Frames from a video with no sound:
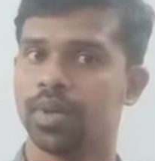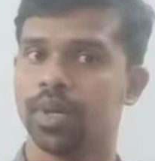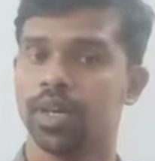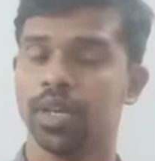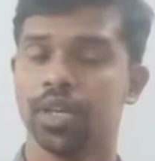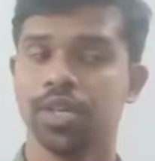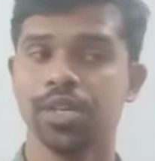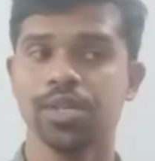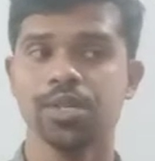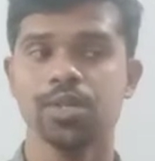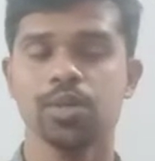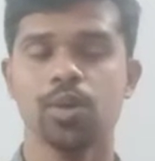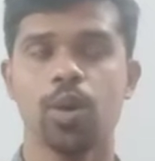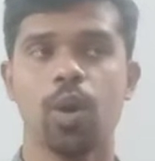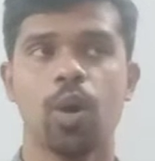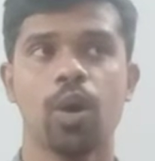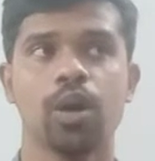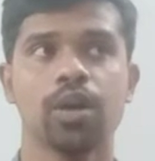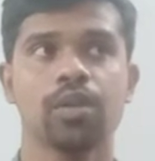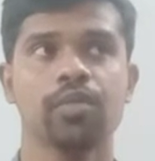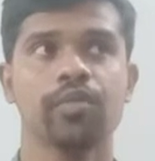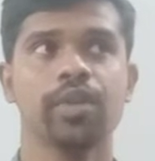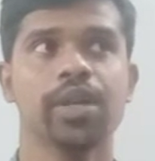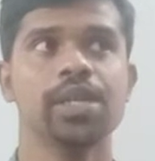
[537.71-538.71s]
It is
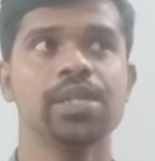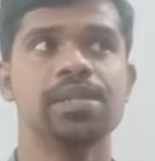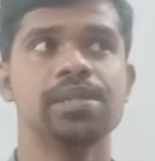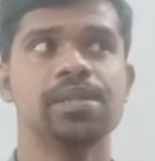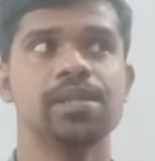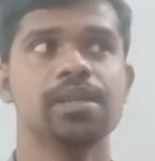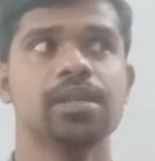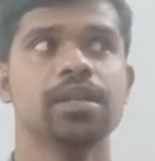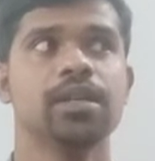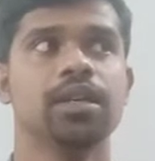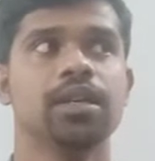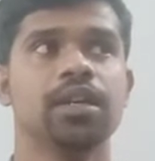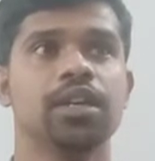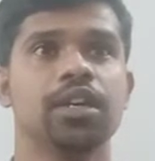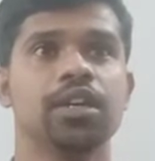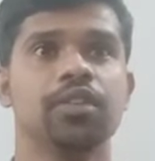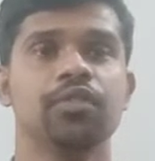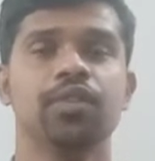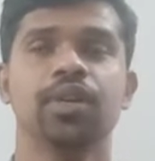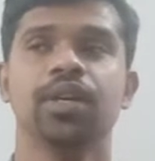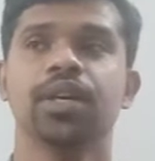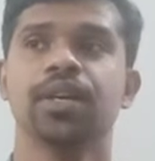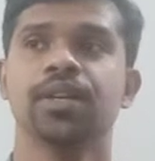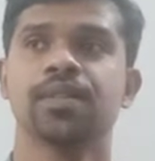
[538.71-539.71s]
always
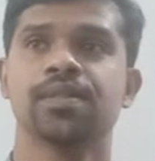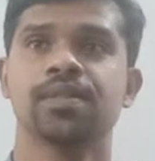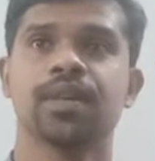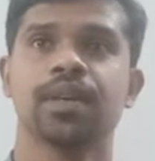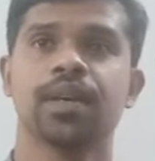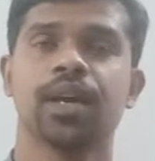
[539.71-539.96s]
giving us